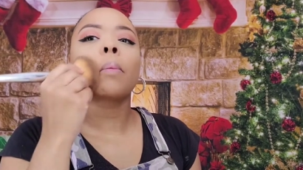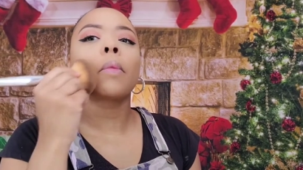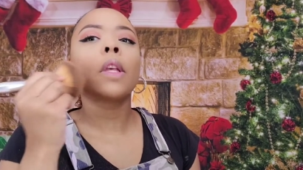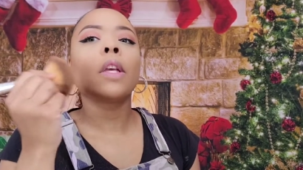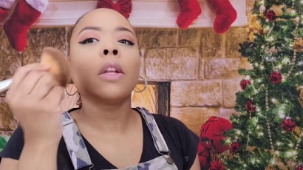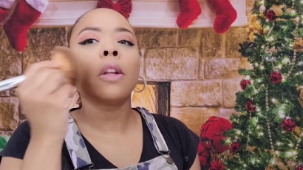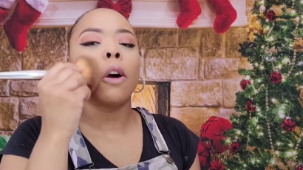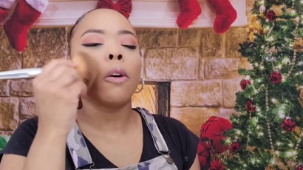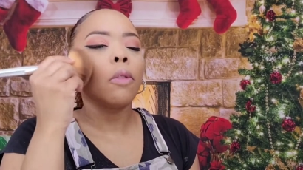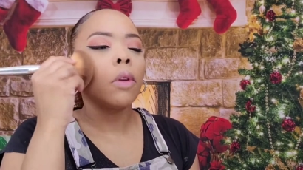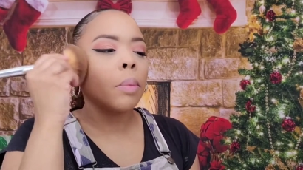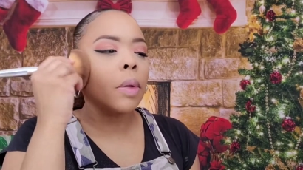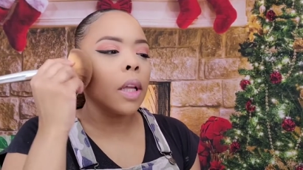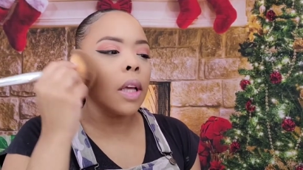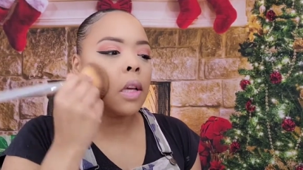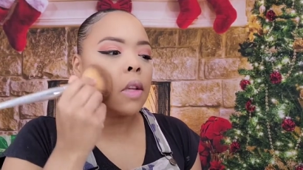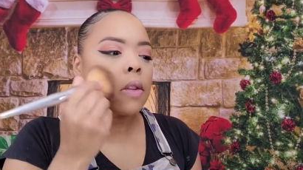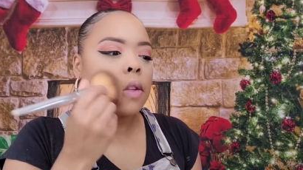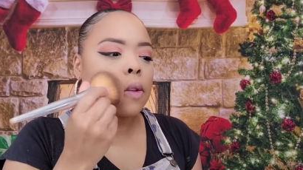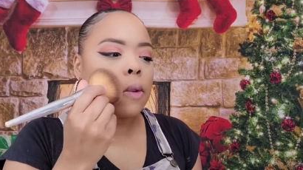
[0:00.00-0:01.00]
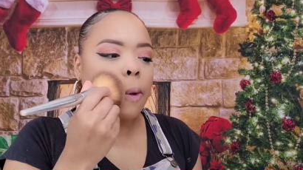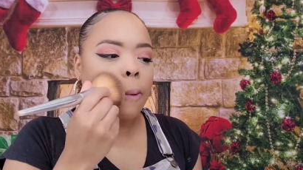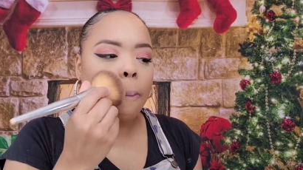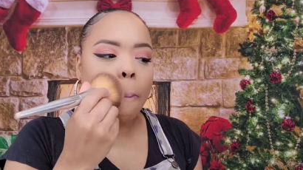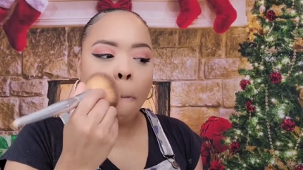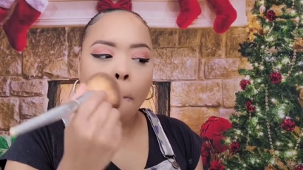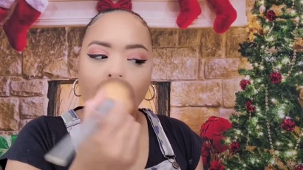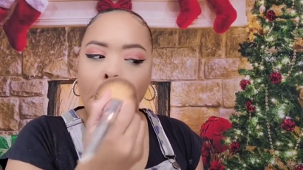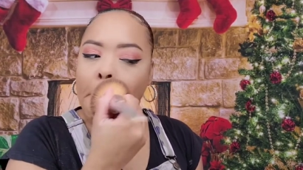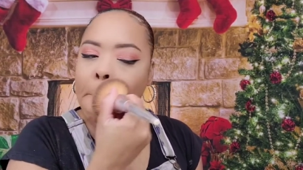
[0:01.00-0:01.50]
you know, replace.
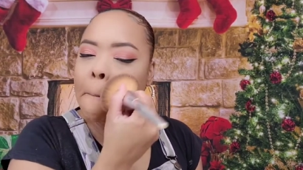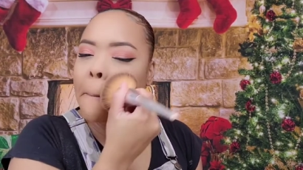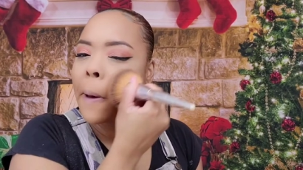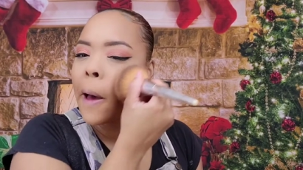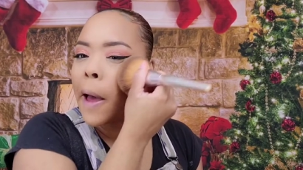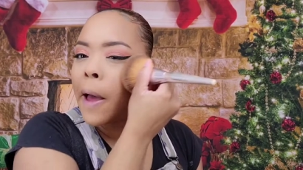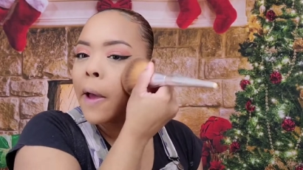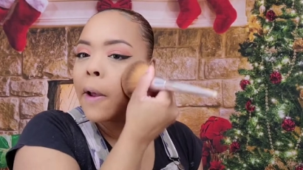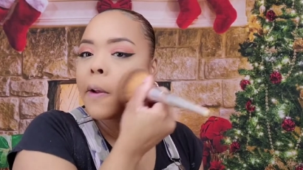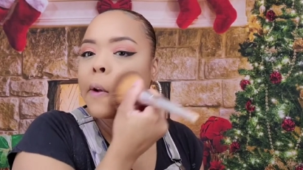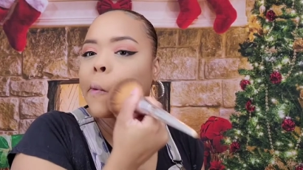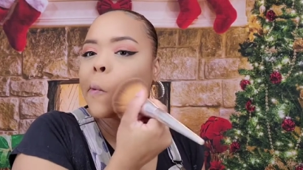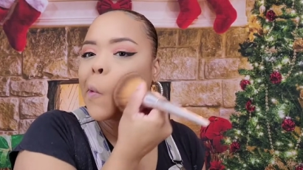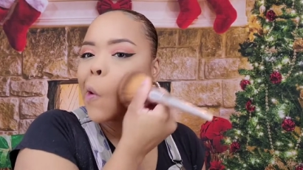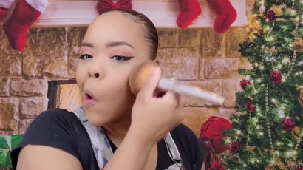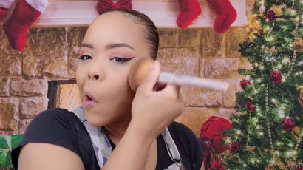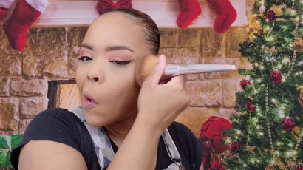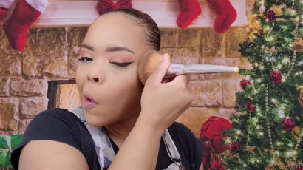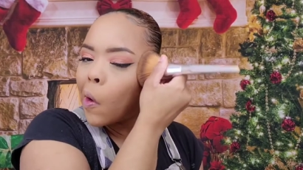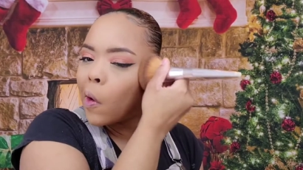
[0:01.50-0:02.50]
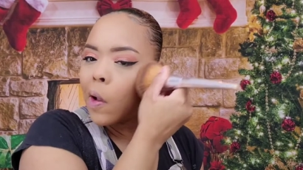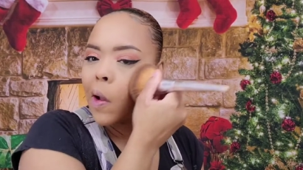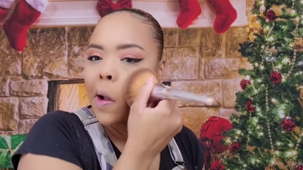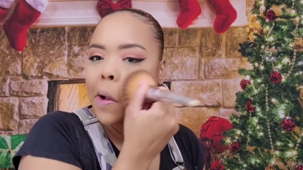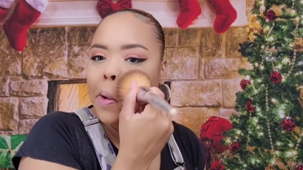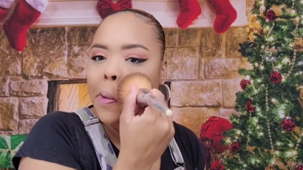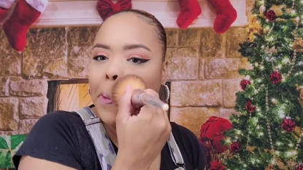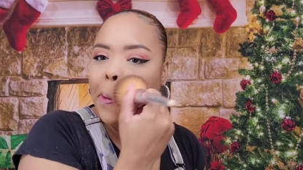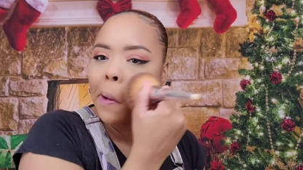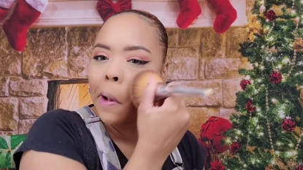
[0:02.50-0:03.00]
But
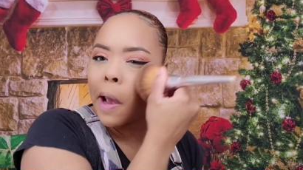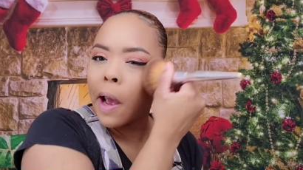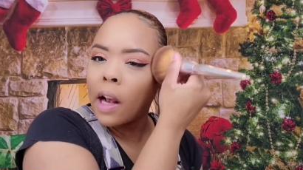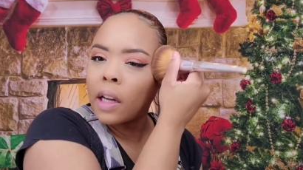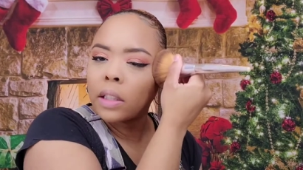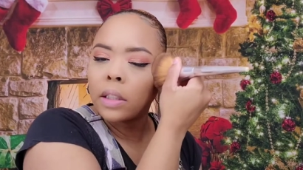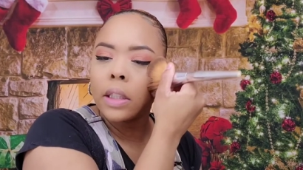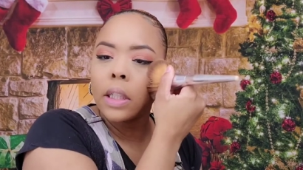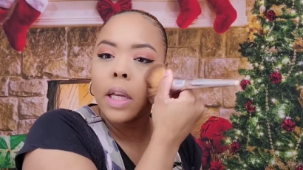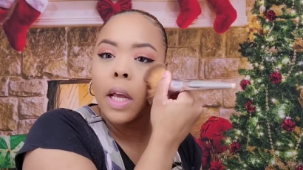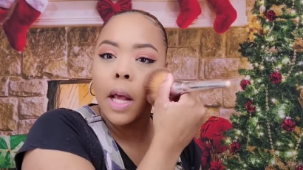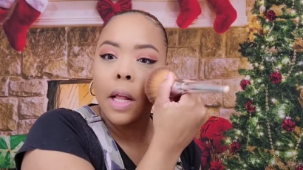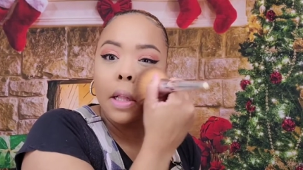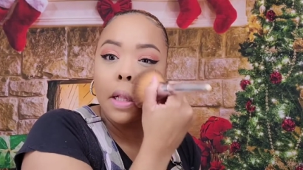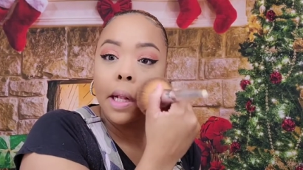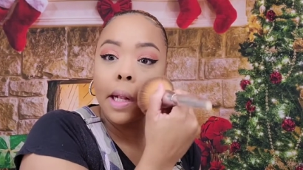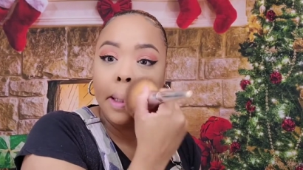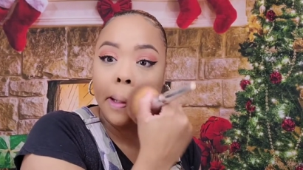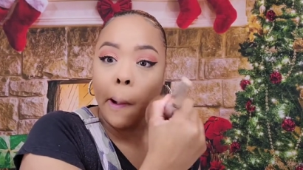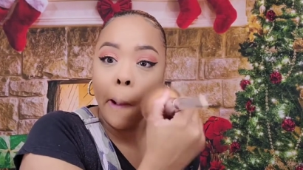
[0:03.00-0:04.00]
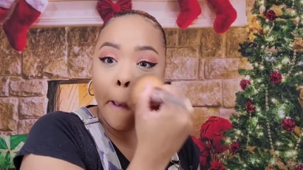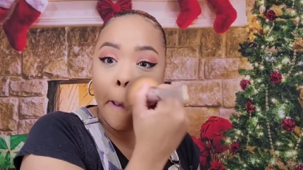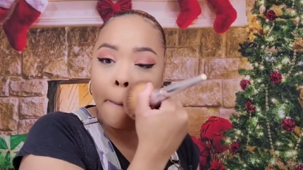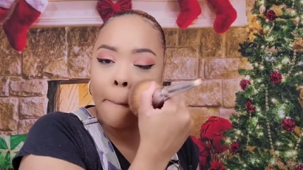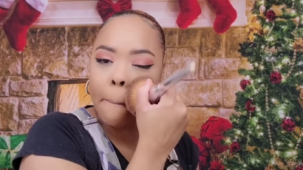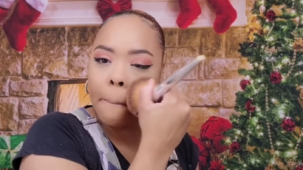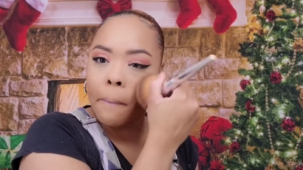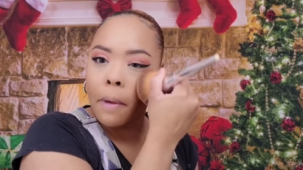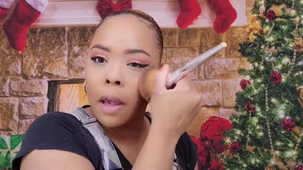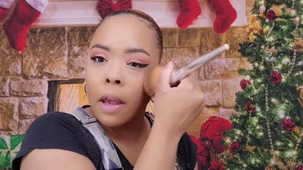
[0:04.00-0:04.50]
actually, I think that
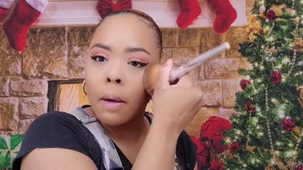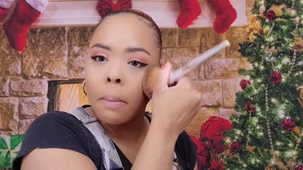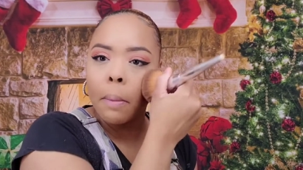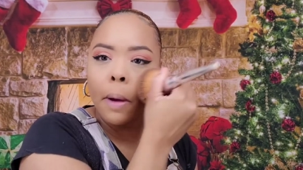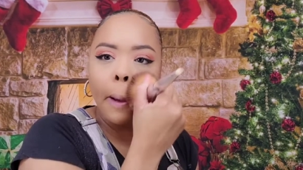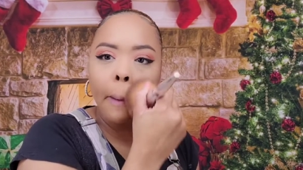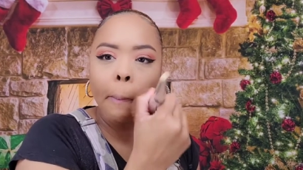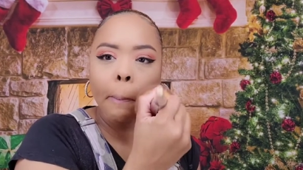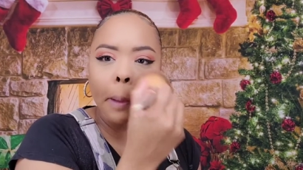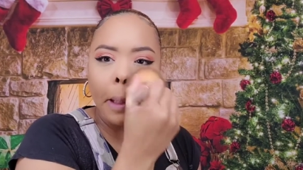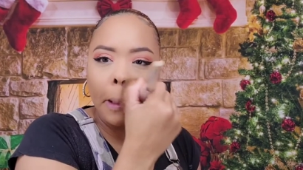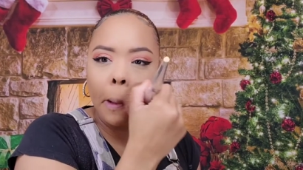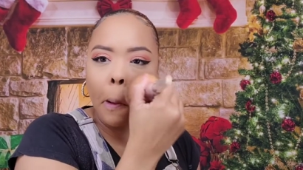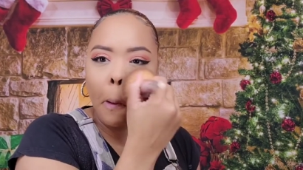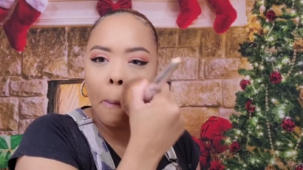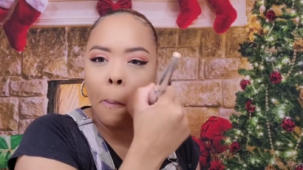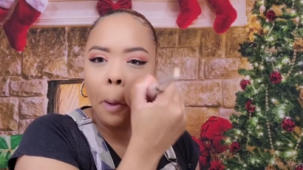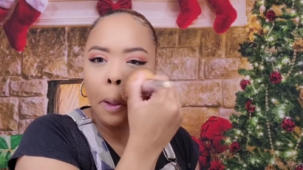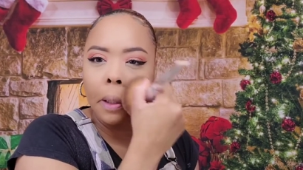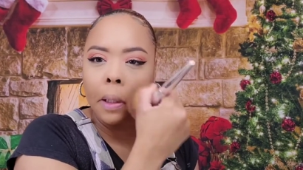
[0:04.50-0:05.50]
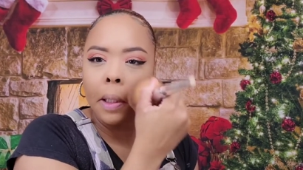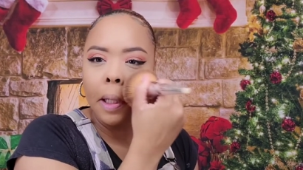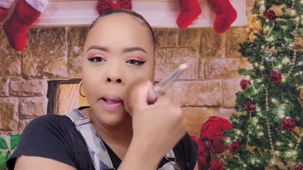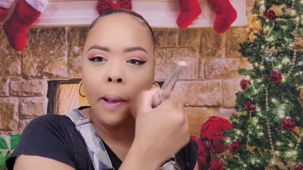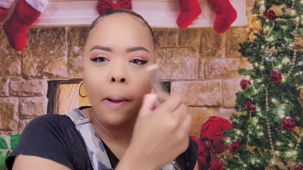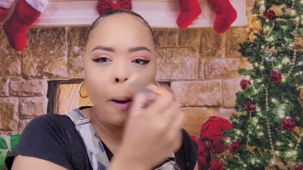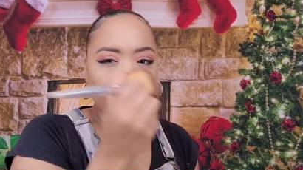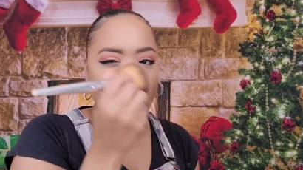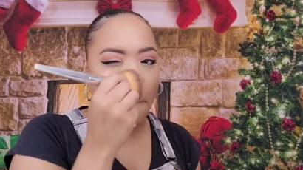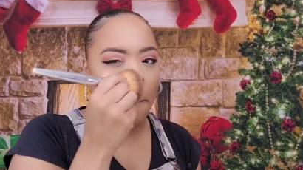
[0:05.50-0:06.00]
it might be worth
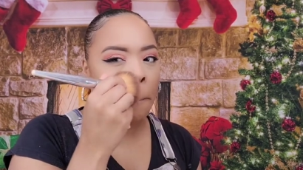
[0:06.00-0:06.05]
it.